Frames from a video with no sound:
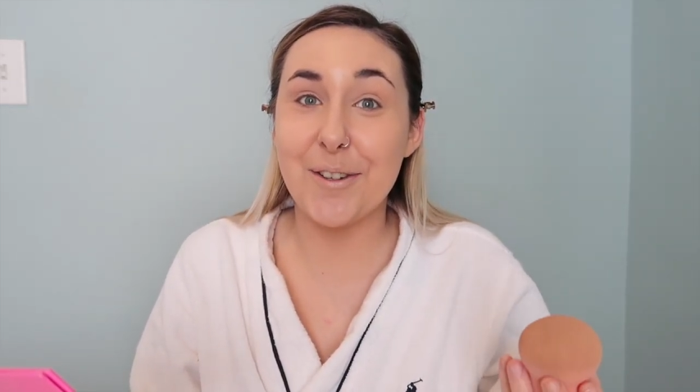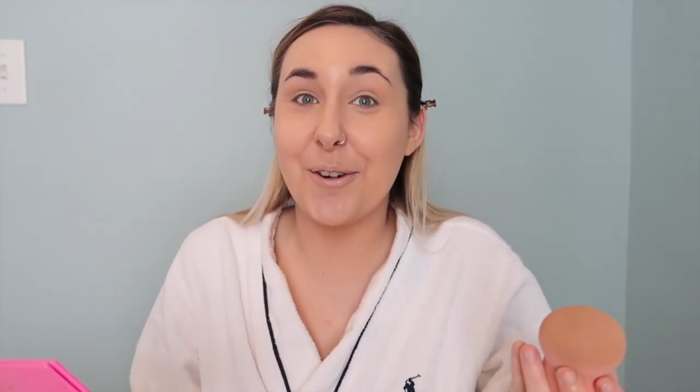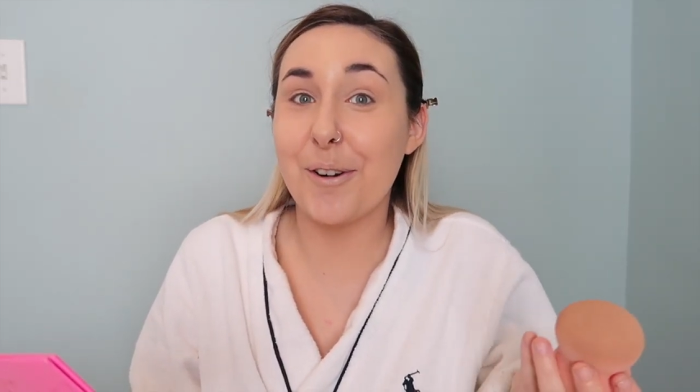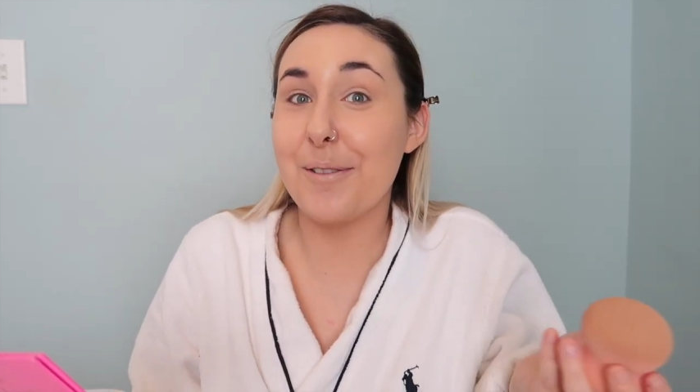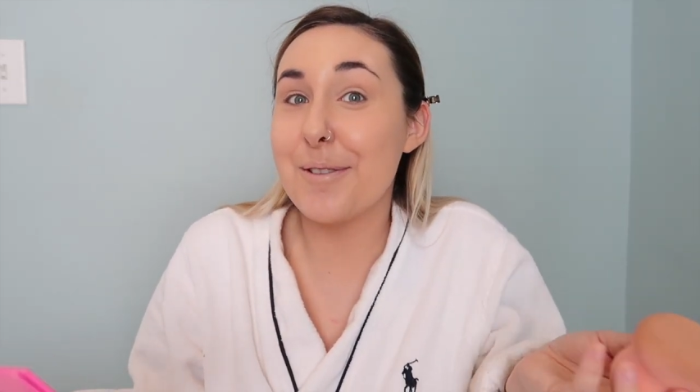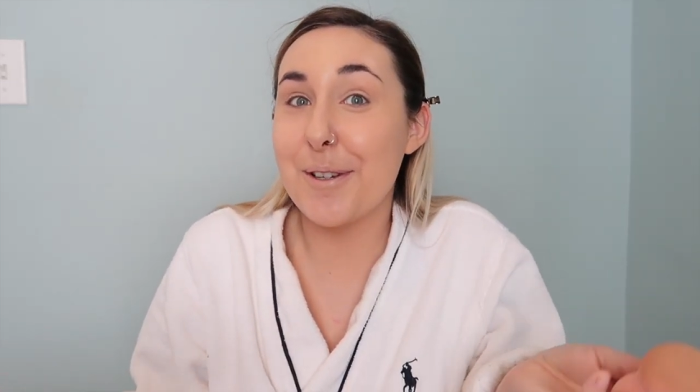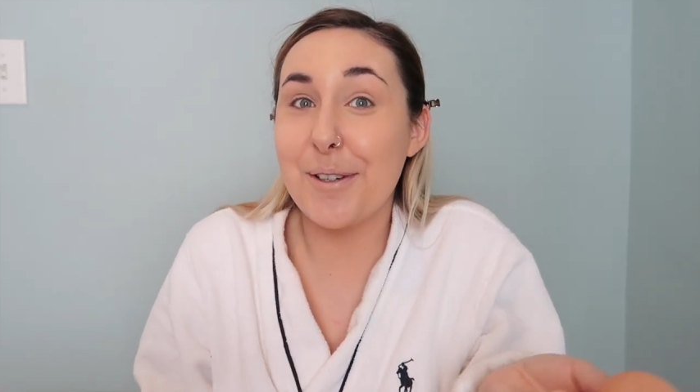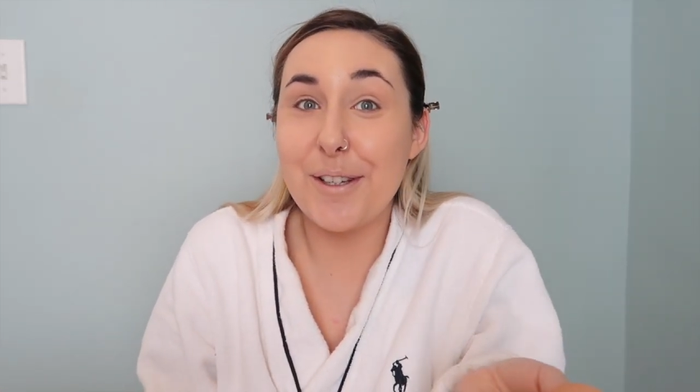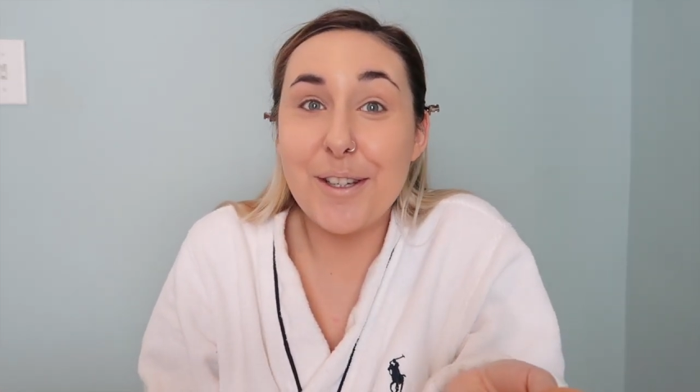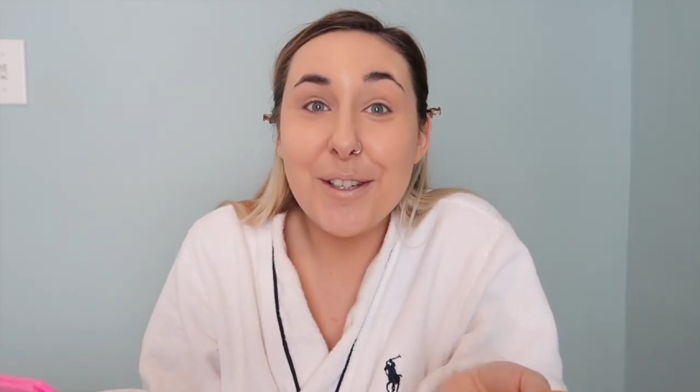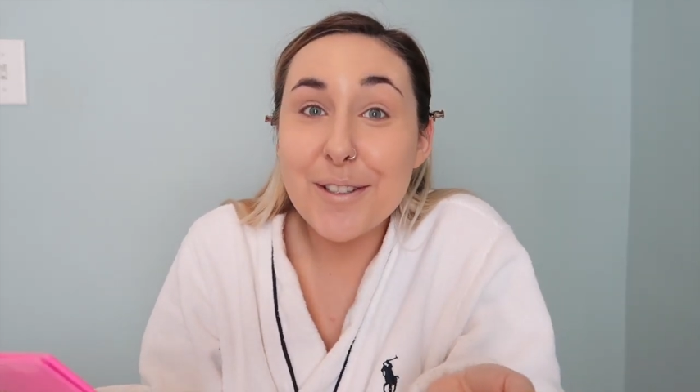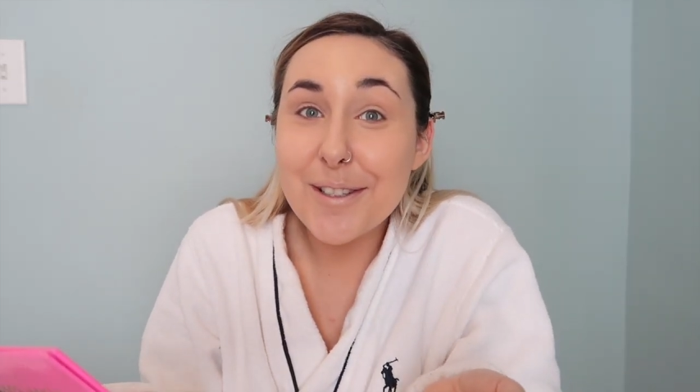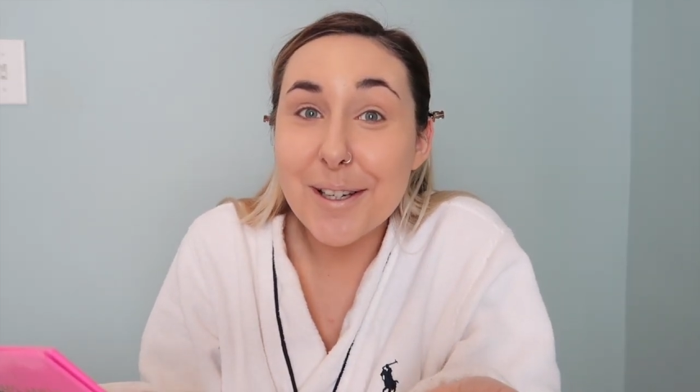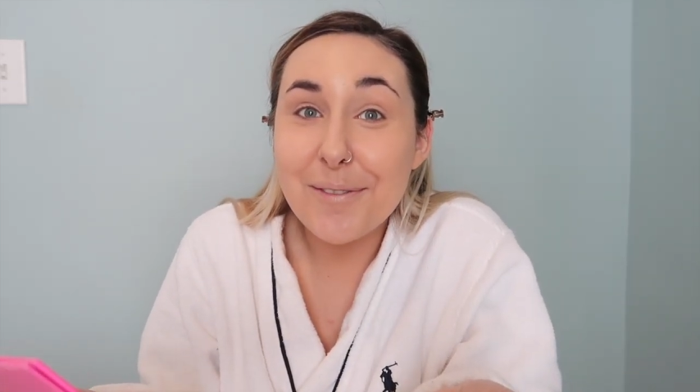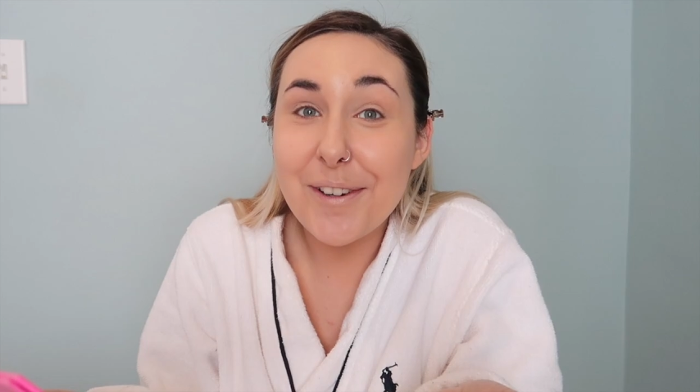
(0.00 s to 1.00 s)
or I'm doing a
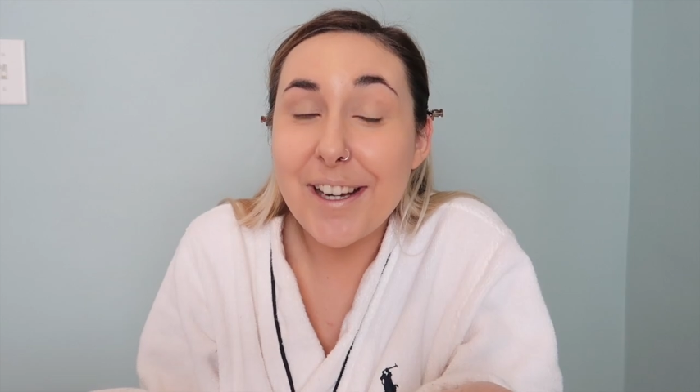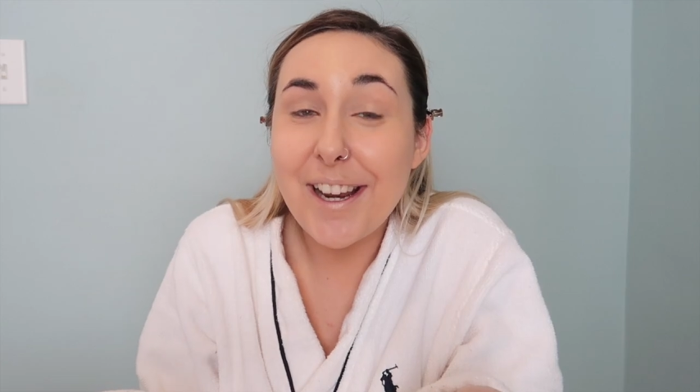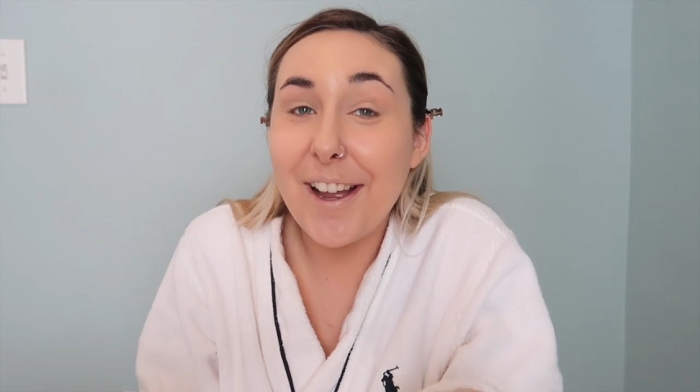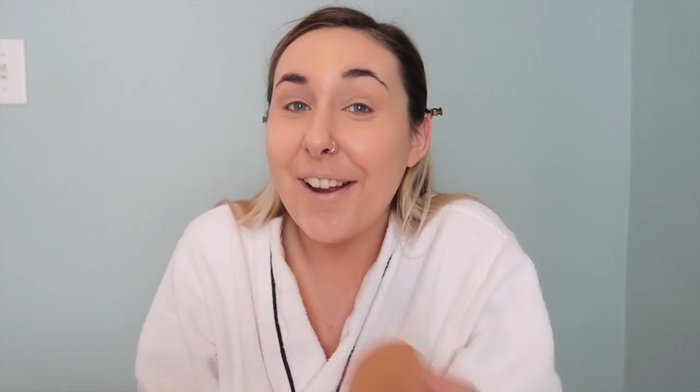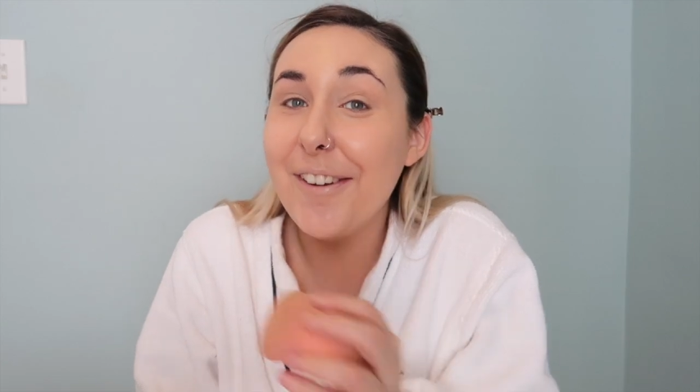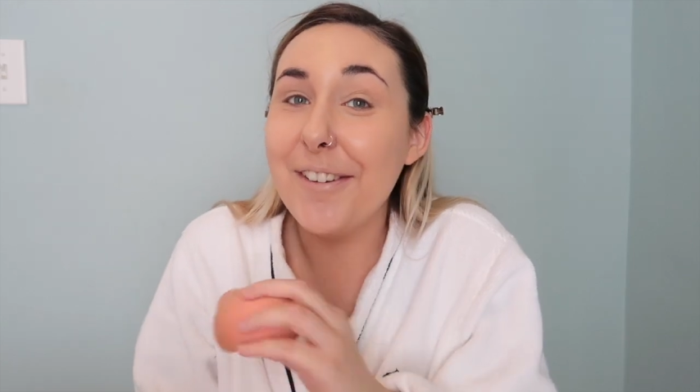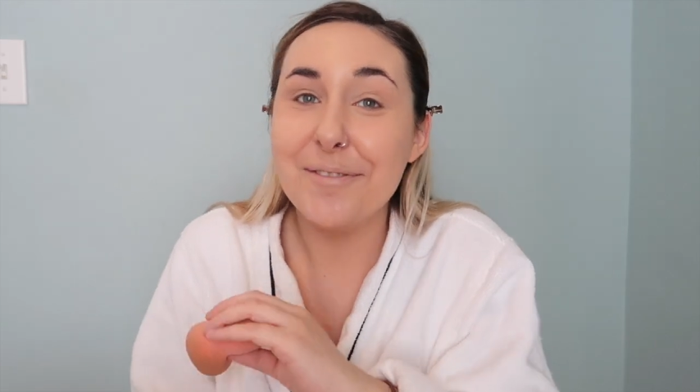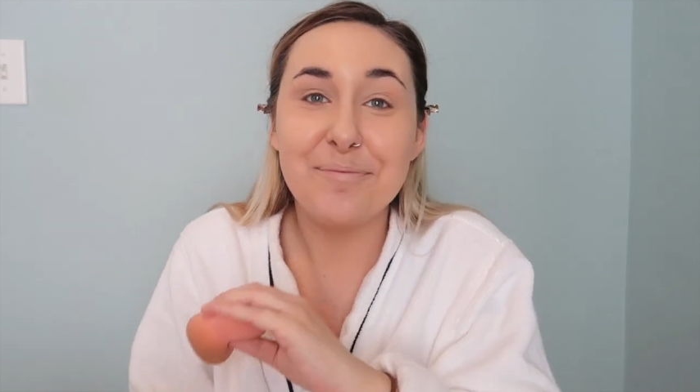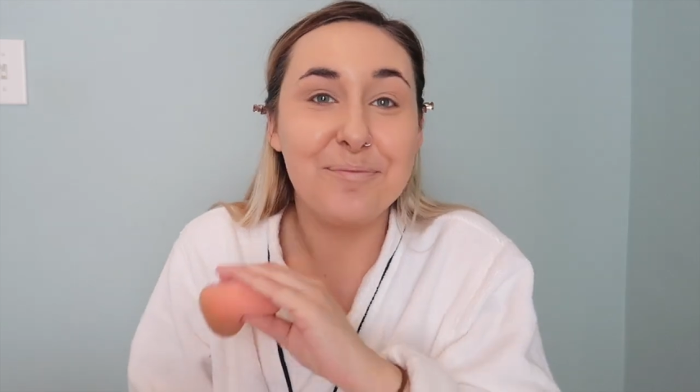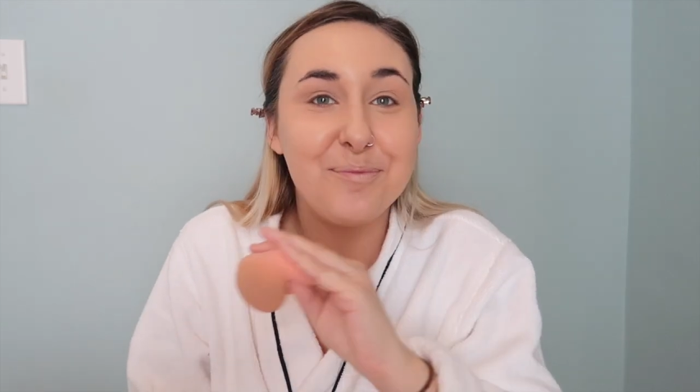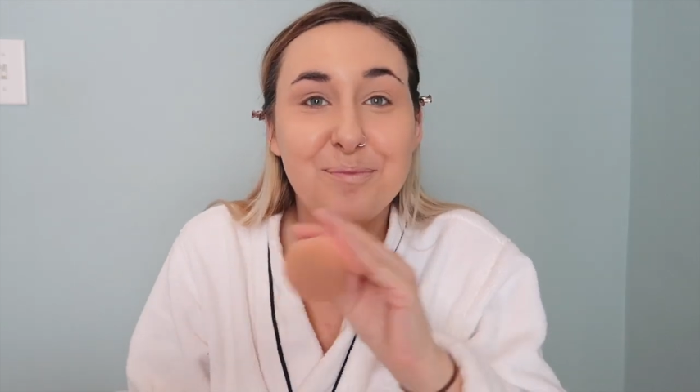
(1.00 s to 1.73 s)
YouTube video,